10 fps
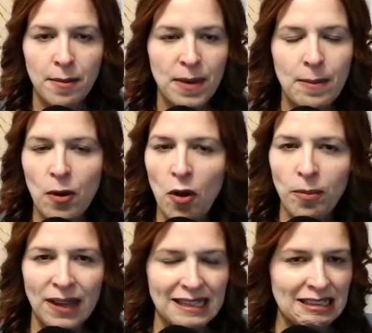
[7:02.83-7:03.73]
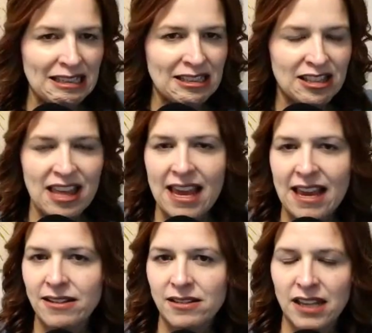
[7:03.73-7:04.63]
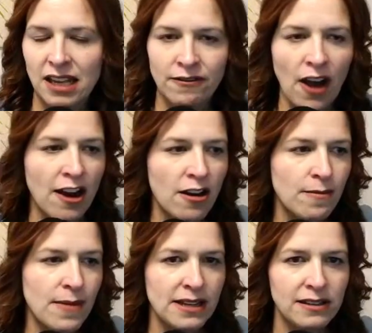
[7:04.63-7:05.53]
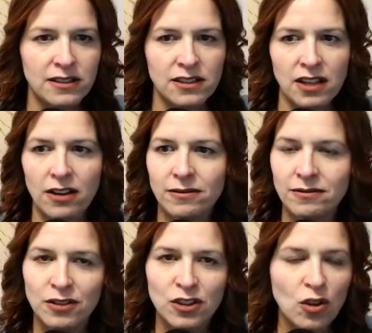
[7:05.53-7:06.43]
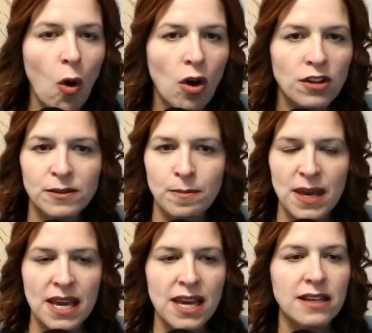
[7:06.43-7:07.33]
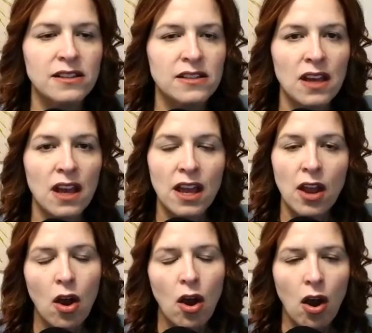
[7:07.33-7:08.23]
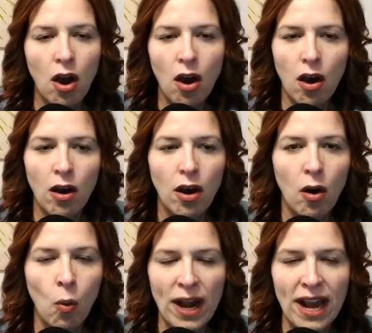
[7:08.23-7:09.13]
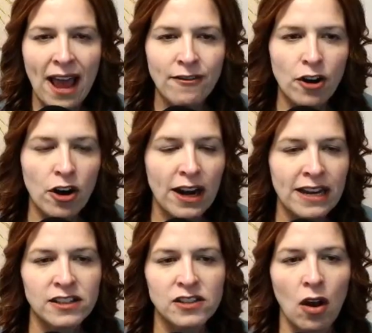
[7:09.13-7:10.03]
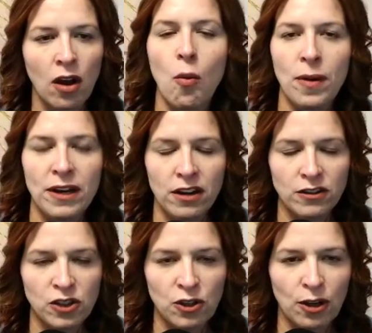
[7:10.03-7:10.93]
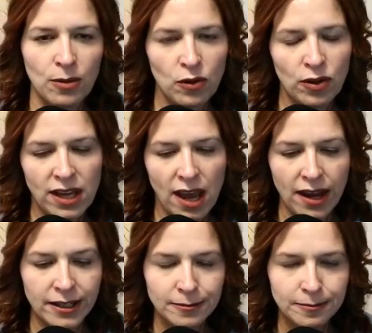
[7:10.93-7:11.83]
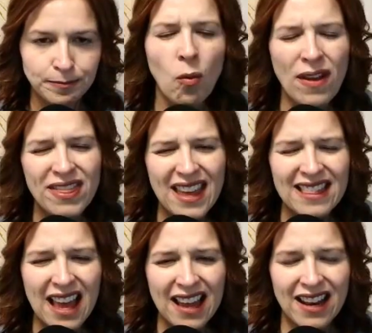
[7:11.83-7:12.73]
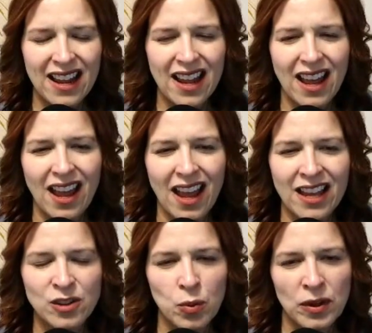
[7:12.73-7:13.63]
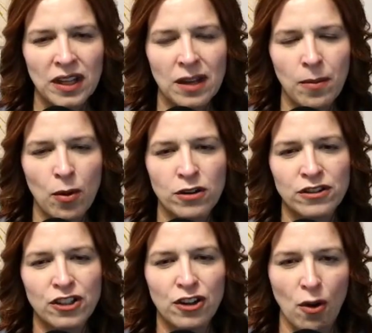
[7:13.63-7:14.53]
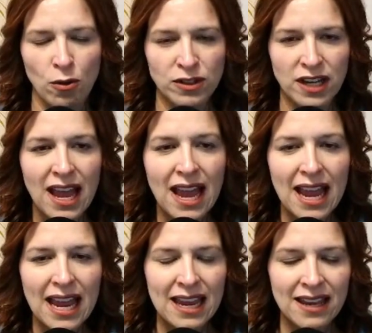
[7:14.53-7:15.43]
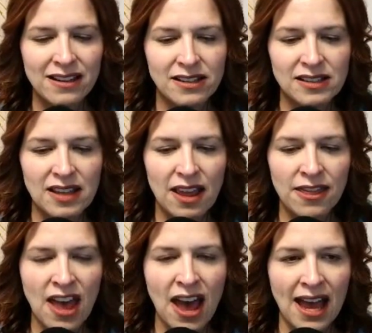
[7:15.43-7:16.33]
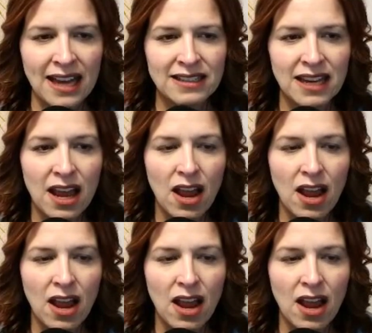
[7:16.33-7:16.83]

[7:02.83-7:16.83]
people, places, things, environments, souls, beings, whatever is open to communicate. One thing that is really important to note is that